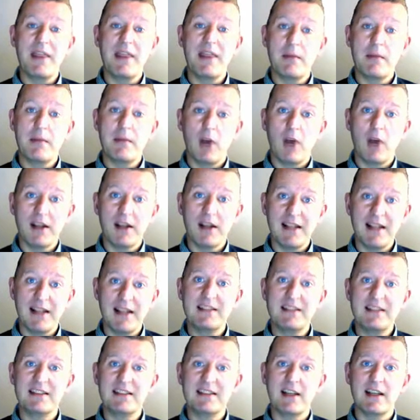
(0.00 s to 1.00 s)
and then
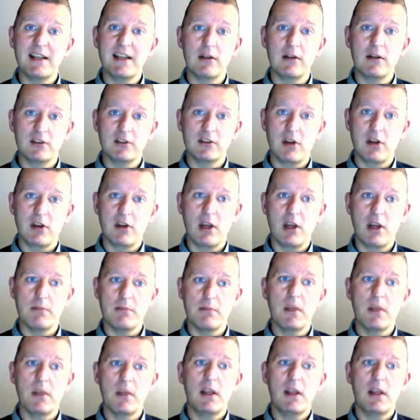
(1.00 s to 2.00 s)
identity over
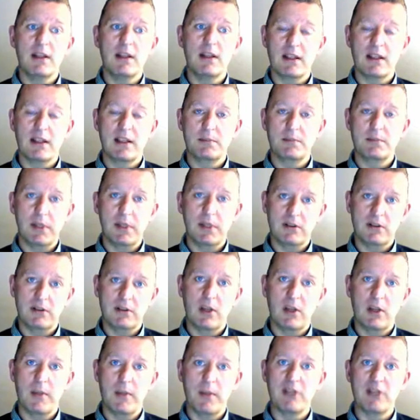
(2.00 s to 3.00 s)
time gets
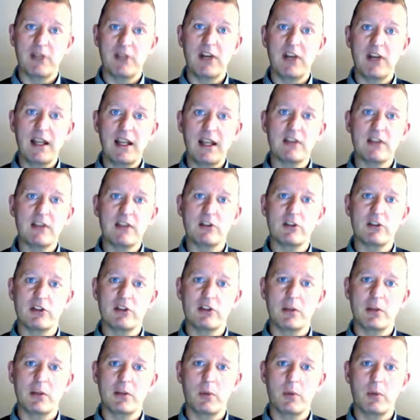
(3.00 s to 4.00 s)
built up in a
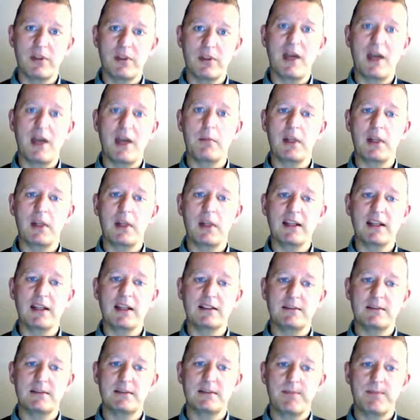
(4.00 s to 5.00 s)
relationship with that
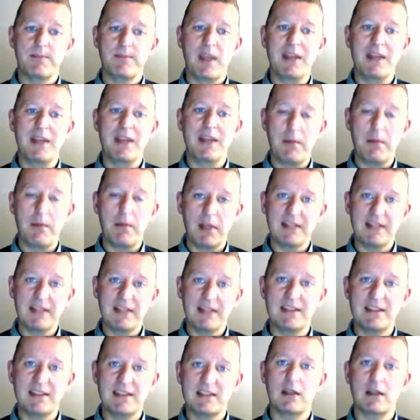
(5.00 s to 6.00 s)
place, and
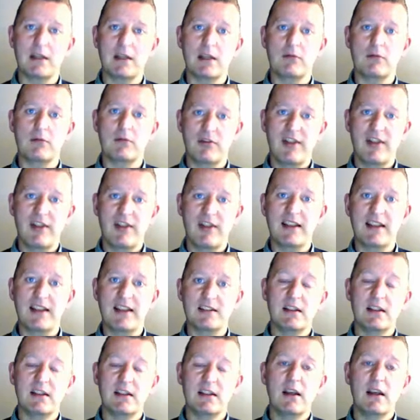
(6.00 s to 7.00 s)
that place itself
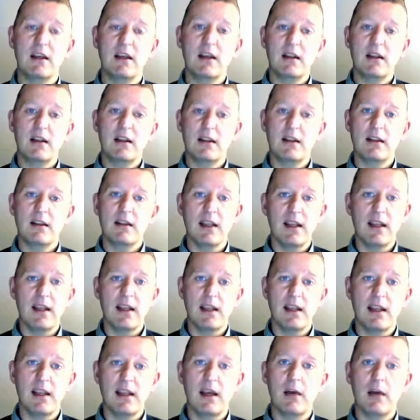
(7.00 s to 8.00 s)
reflects
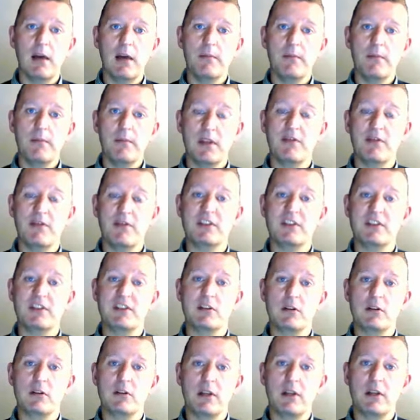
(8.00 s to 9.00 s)
the
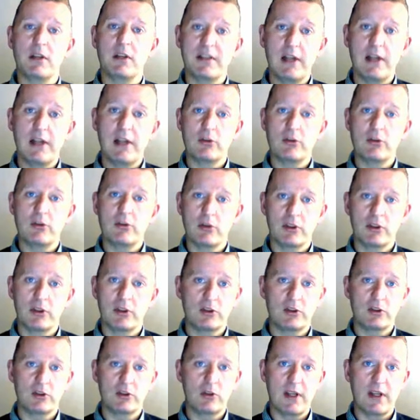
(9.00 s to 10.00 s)
physical and
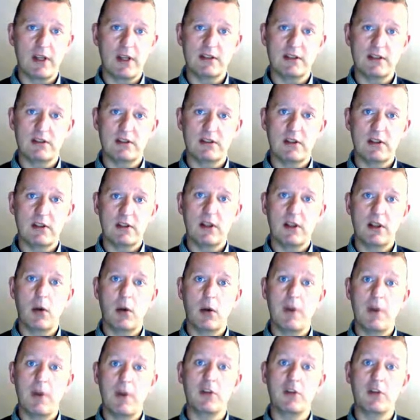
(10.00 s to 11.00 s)
natural constraints
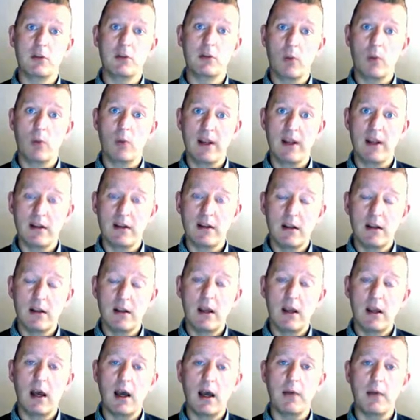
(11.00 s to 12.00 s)
that are evident
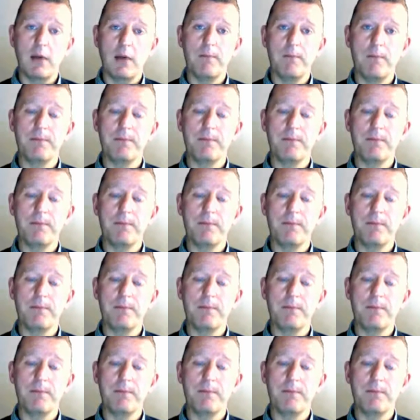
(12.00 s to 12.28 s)
when